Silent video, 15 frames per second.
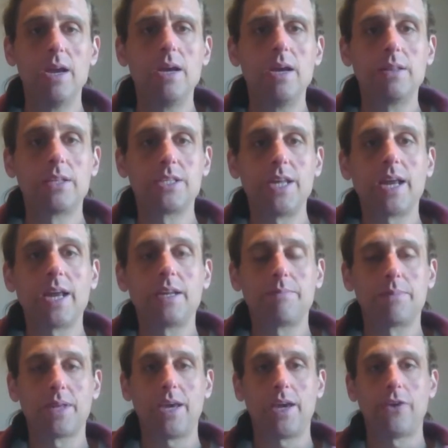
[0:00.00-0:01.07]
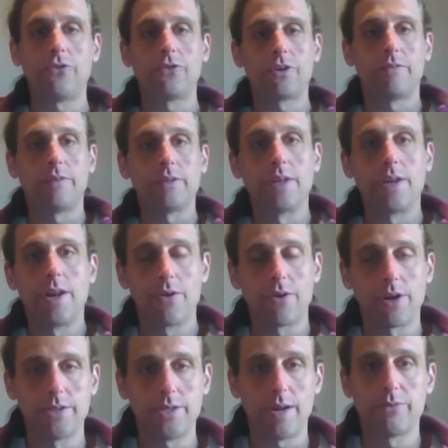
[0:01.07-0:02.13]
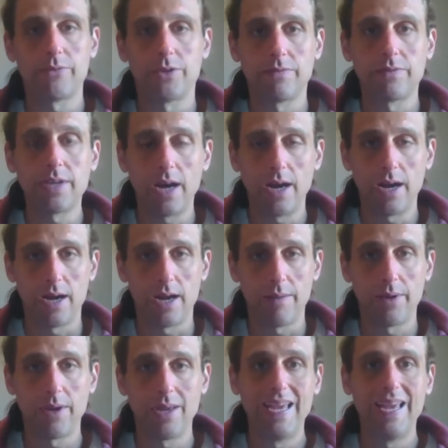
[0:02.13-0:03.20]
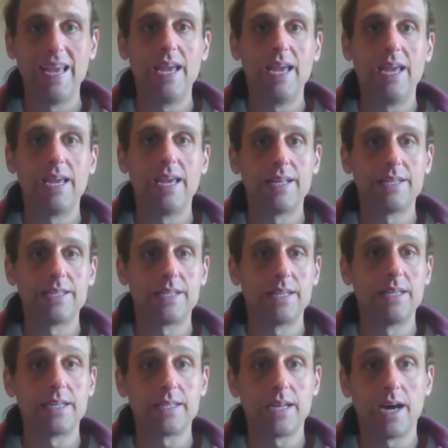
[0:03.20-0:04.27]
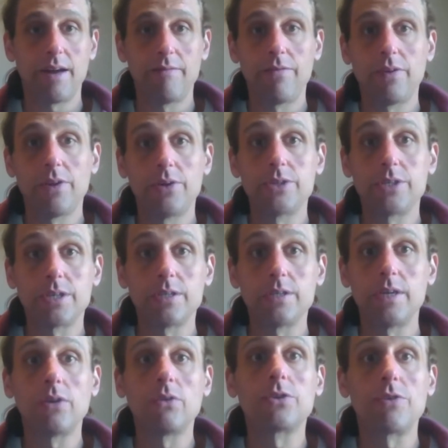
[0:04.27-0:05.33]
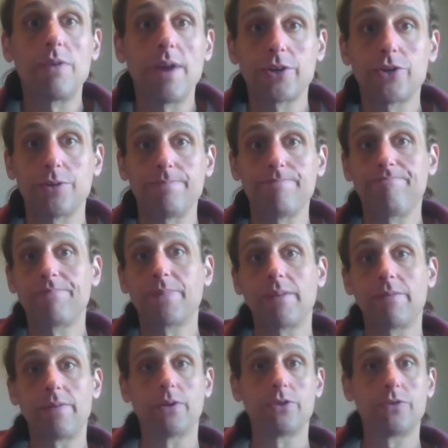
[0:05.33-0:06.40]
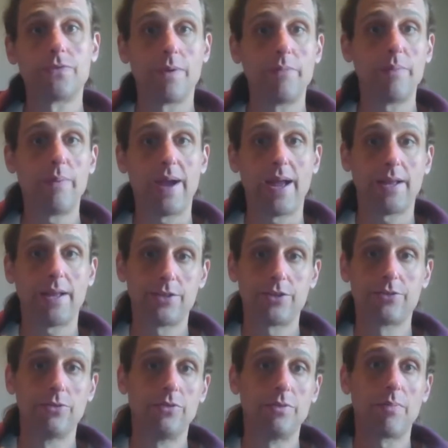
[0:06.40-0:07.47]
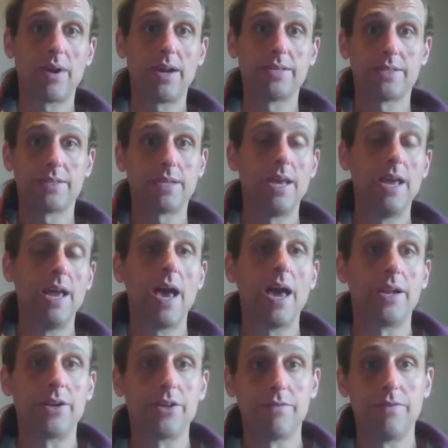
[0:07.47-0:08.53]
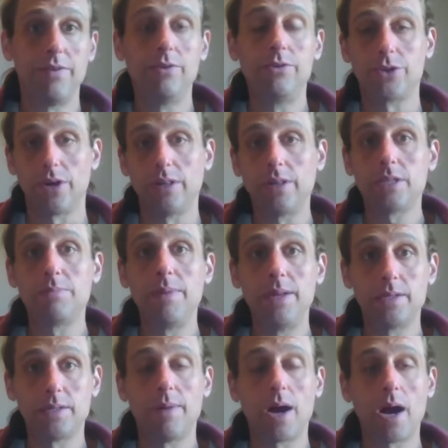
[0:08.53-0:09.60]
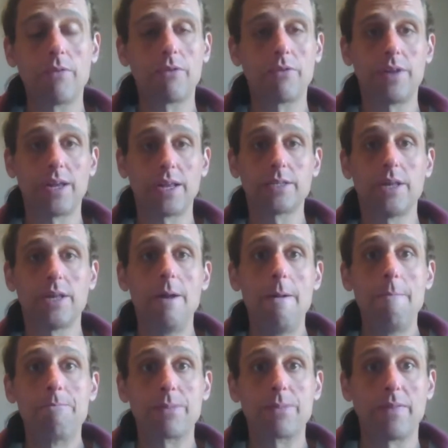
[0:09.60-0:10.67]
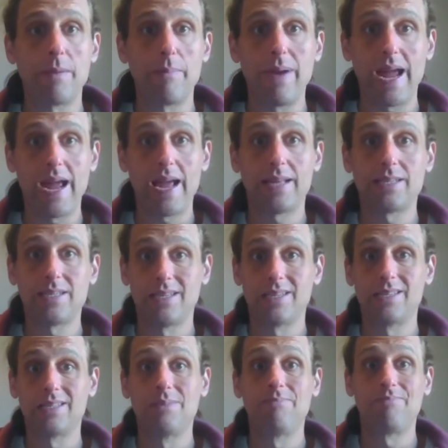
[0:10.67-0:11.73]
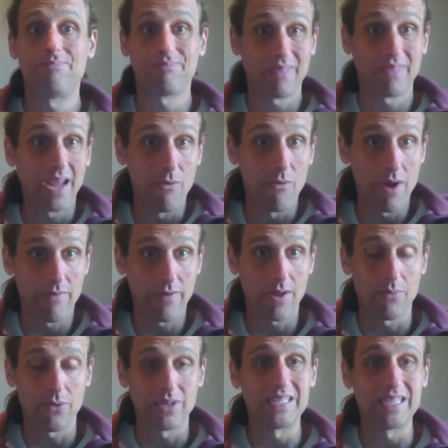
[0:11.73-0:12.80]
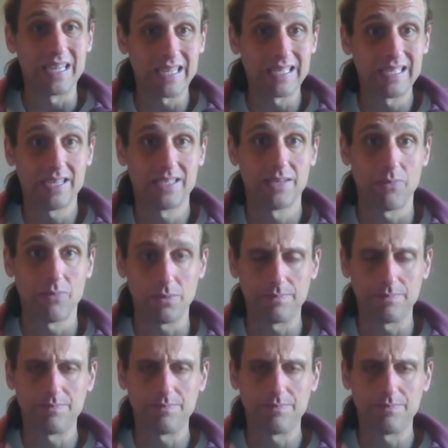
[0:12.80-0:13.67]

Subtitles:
The second implication of a linear conception of time is that time flows in a single direction. It flows from the past through the present and into the future. And this means, among other things, that the past is irrevocable, it's inaccessible.